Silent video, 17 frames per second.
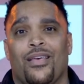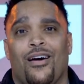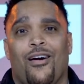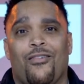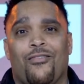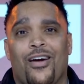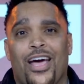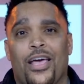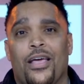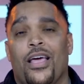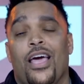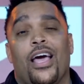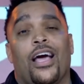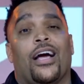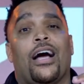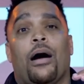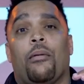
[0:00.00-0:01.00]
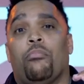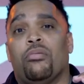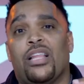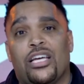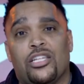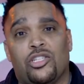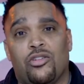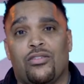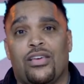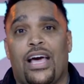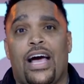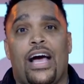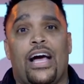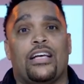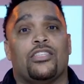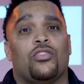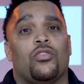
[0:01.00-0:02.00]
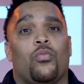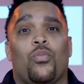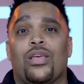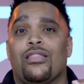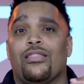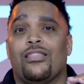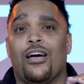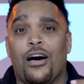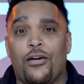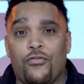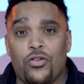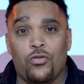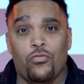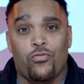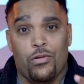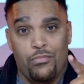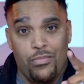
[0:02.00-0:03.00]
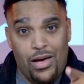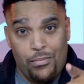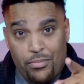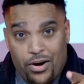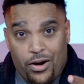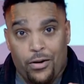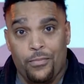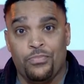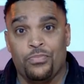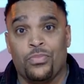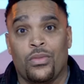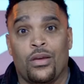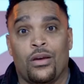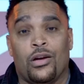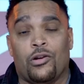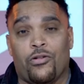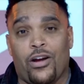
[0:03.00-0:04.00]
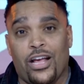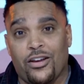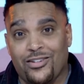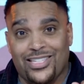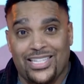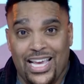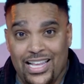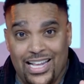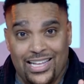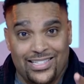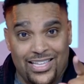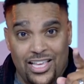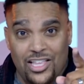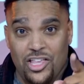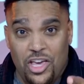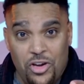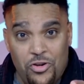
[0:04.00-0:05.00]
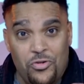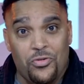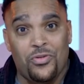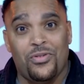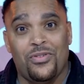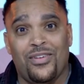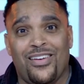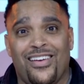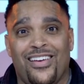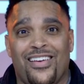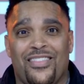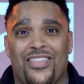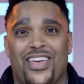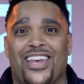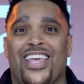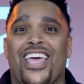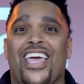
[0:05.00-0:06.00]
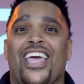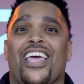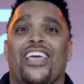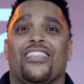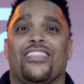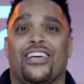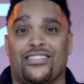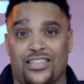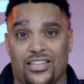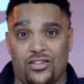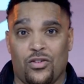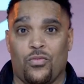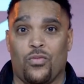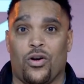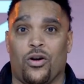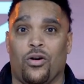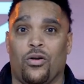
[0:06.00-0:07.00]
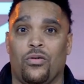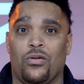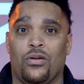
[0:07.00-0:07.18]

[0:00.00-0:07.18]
All right? God bless you guys. We love you. Remember, greater is He that's in you than He that's in the world.